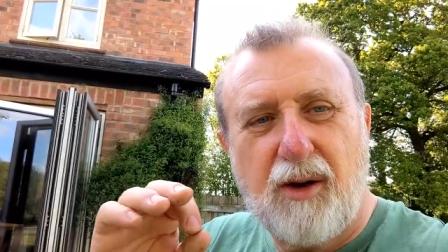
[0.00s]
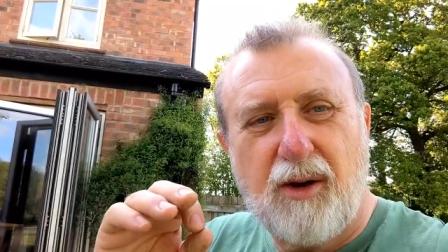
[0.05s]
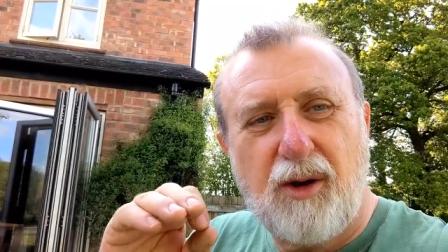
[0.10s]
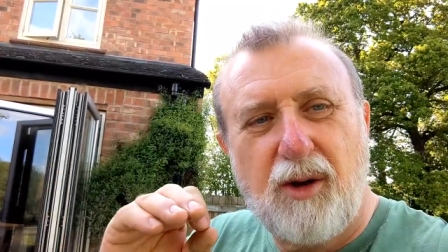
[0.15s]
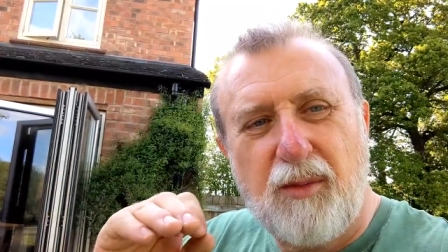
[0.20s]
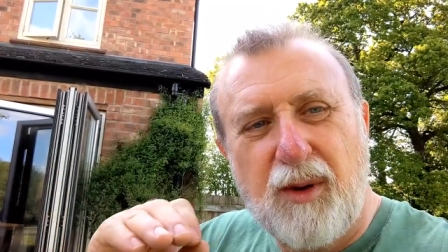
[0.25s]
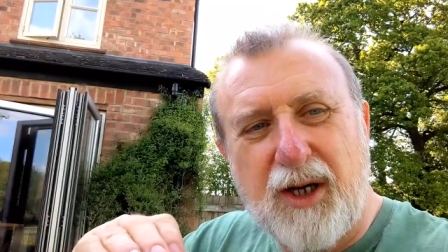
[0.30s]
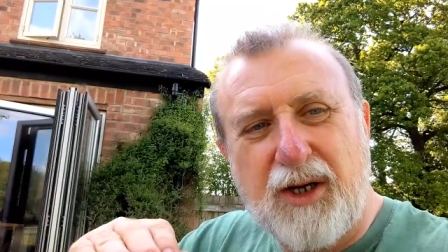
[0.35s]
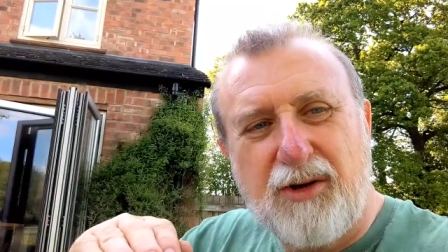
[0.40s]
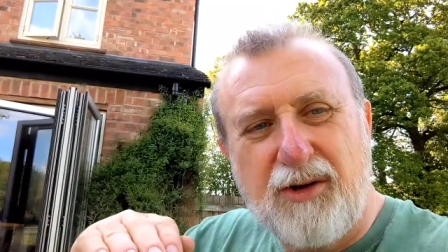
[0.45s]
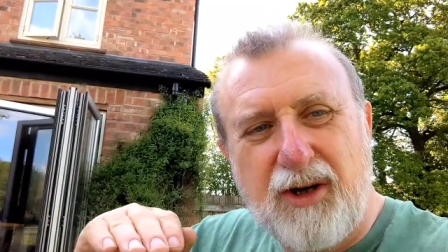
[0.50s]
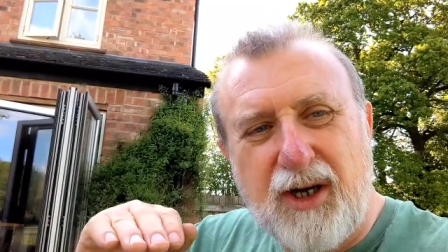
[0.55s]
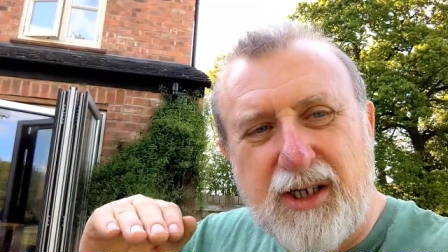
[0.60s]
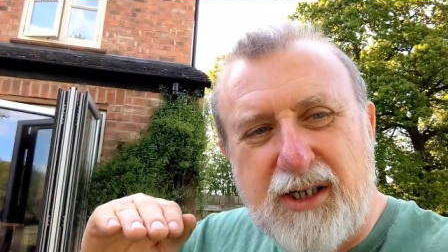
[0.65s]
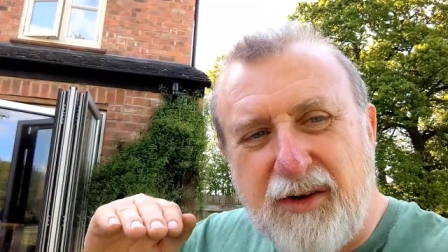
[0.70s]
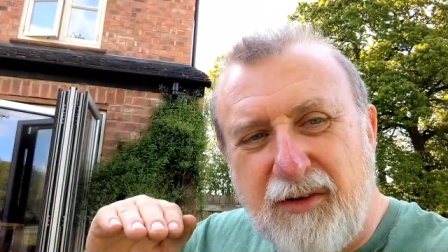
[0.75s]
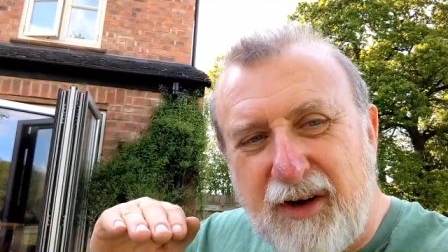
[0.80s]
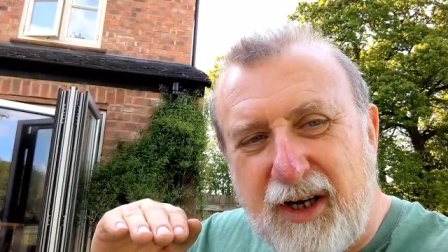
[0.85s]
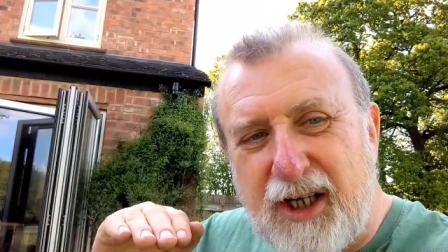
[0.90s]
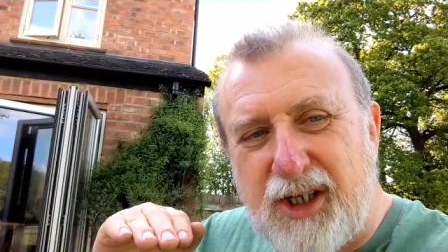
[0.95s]
all my
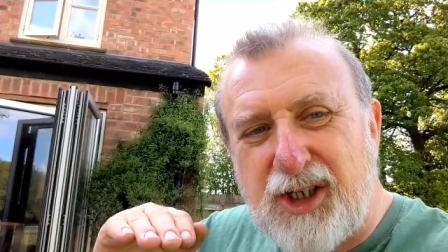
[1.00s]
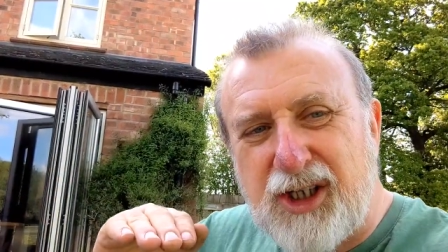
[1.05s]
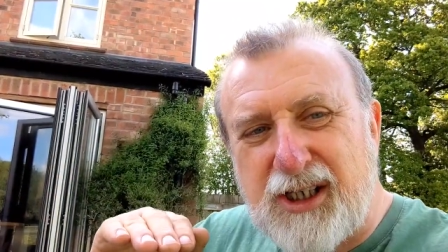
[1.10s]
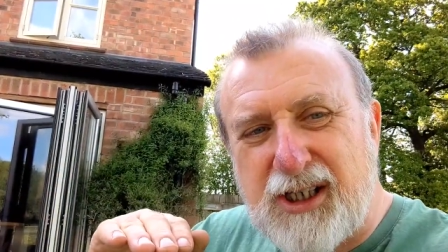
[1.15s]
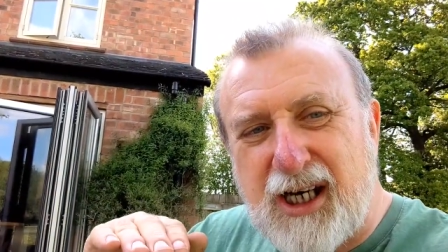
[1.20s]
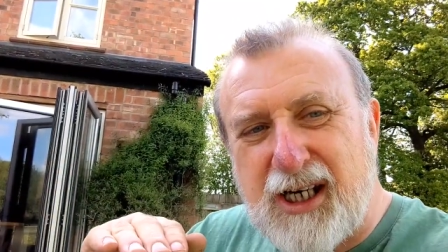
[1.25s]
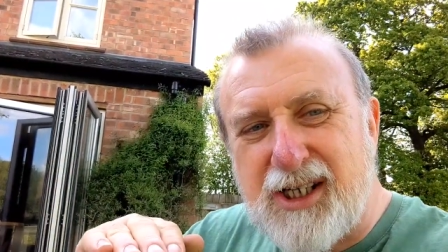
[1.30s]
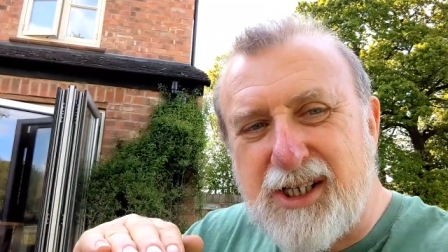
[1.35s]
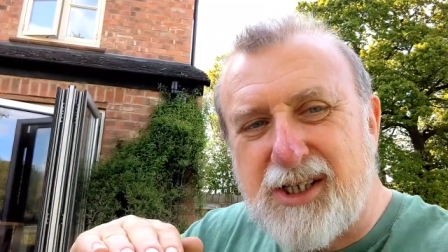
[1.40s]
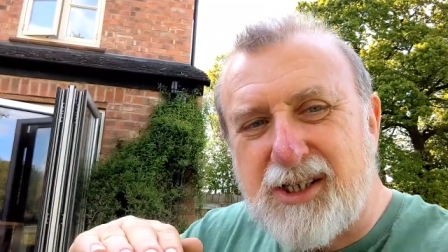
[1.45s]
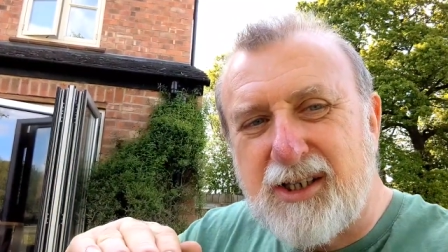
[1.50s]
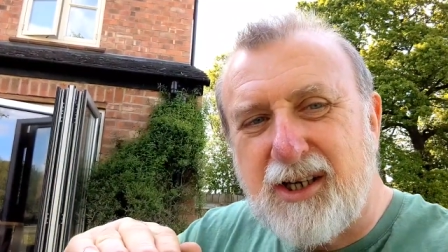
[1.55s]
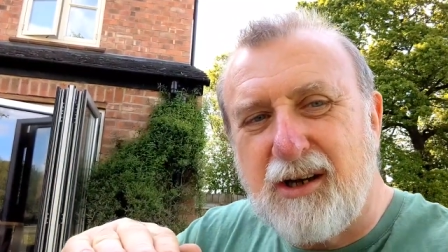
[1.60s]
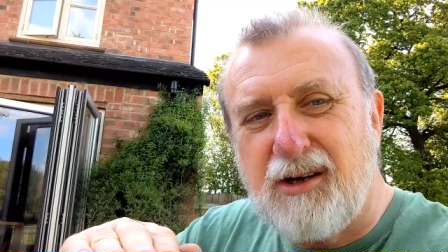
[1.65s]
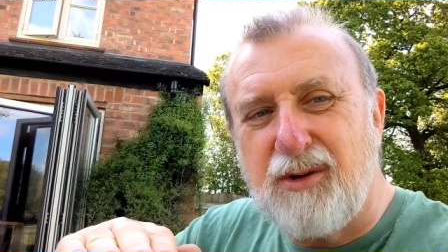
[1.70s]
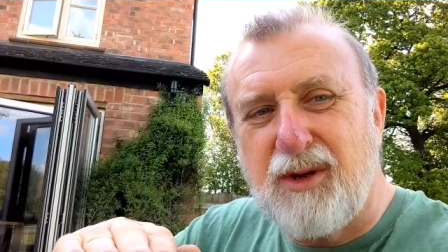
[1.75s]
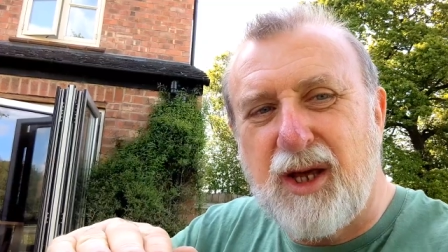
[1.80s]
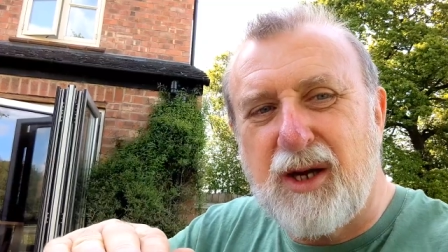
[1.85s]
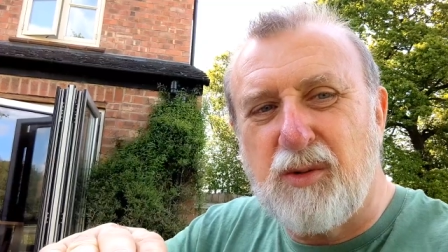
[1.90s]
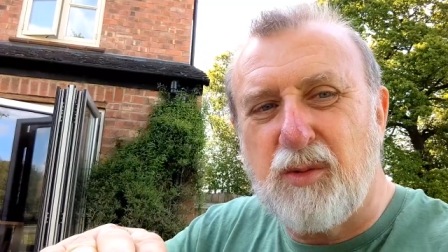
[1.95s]
creative energy tends to
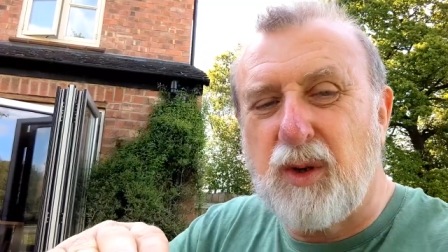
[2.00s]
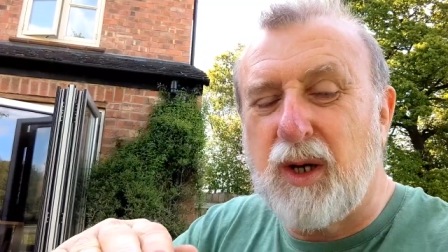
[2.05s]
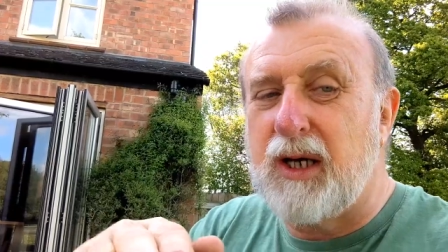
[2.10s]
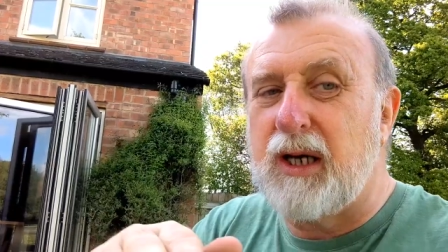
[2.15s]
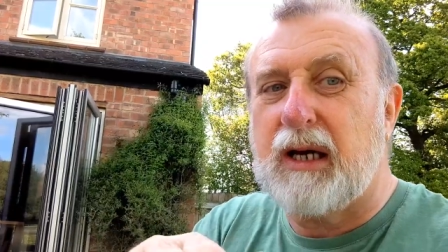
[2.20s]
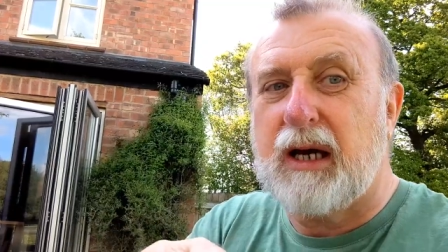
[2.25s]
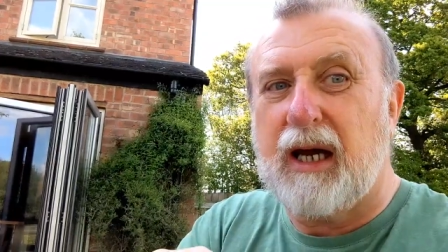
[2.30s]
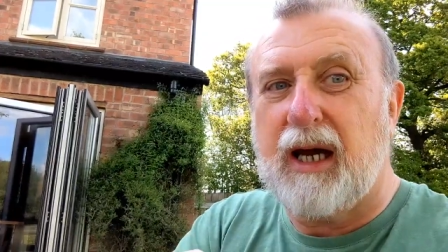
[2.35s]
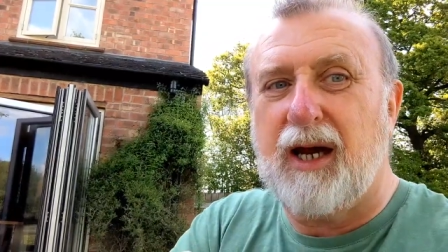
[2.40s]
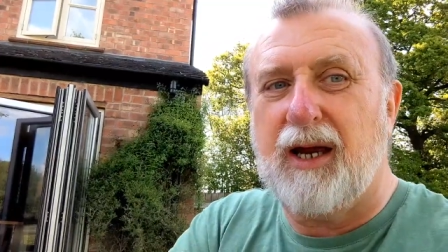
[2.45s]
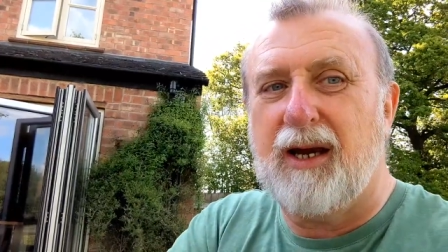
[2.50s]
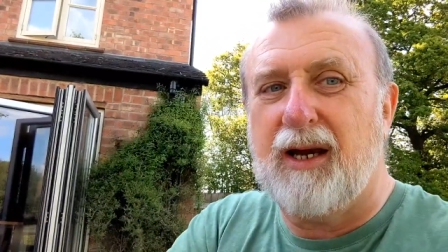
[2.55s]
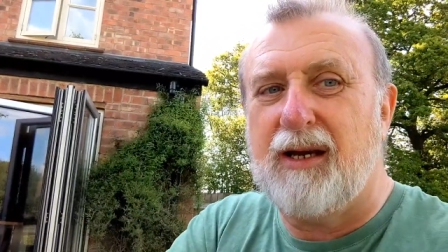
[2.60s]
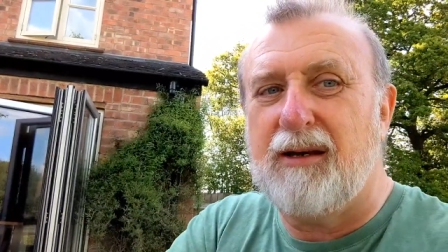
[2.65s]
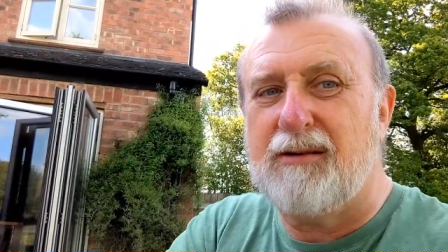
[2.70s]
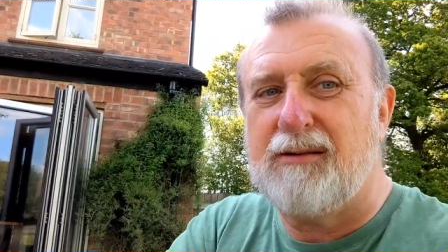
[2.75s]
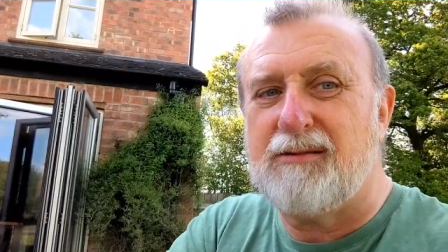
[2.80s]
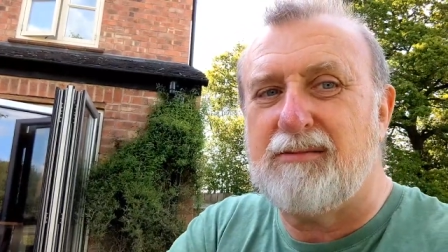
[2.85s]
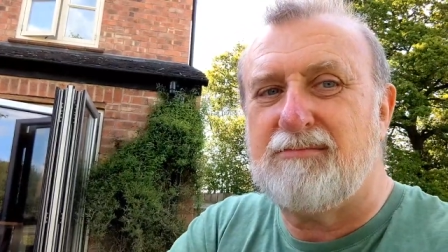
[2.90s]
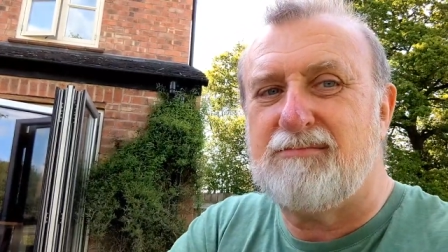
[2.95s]
go that way
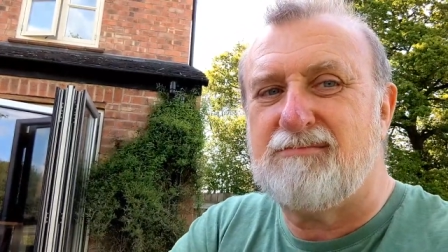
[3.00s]
and